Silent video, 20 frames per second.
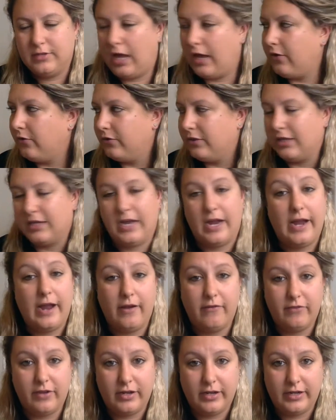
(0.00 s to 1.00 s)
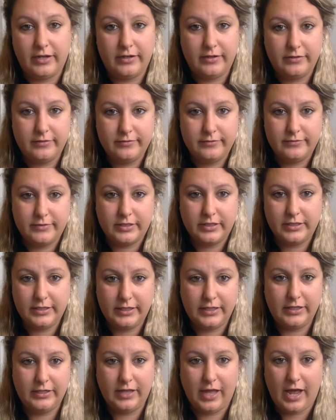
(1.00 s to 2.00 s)
I don't think I have any
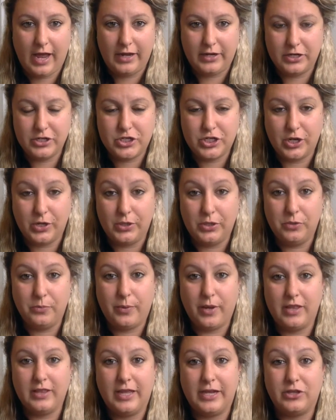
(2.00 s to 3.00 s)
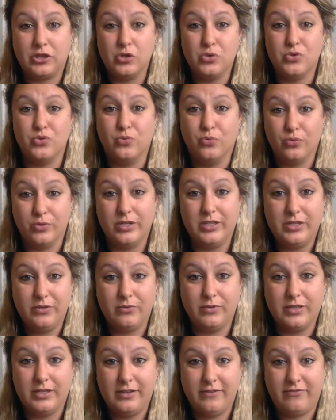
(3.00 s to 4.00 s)
clean that I could show you, but like those really,
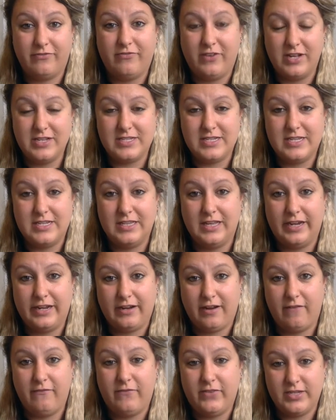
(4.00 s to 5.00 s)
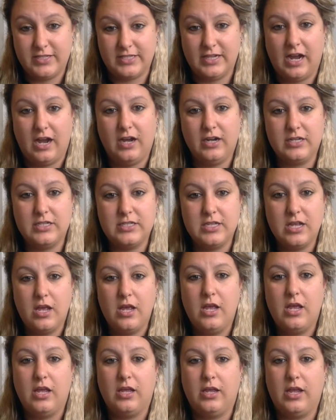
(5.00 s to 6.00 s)
really fuzzy, like comfy socks,
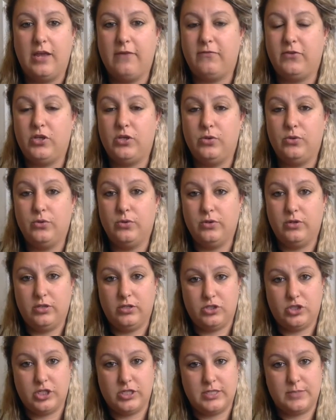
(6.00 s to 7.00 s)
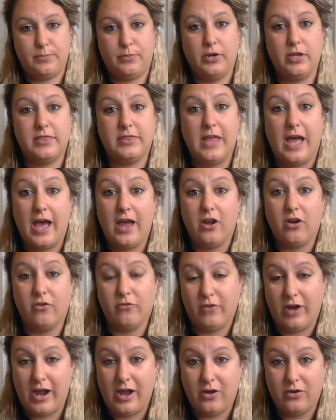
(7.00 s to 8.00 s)
if you just put that
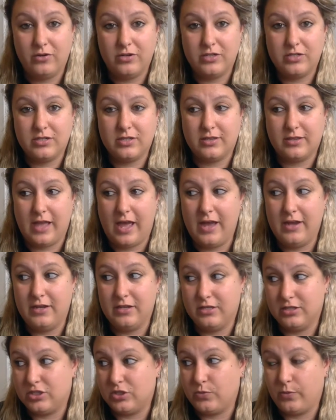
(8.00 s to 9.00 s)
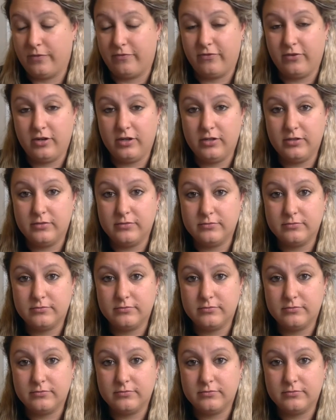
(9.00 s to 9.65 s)
around the end of the Swiffer,